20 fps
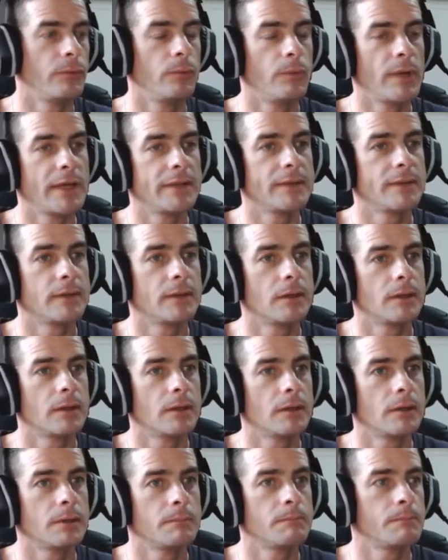red
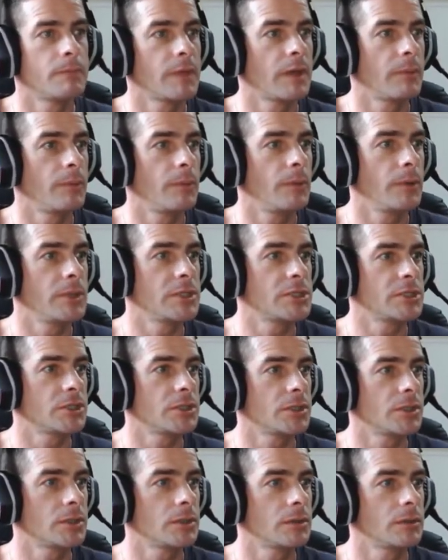
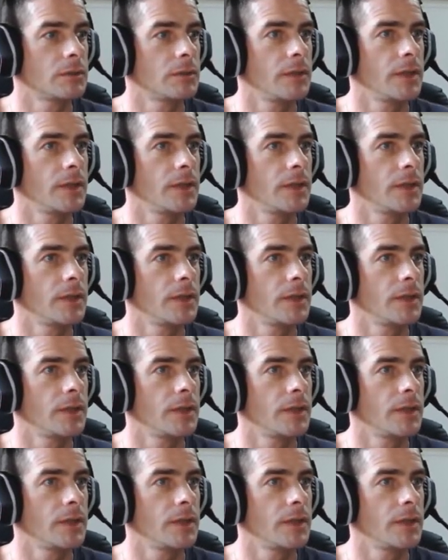aberration.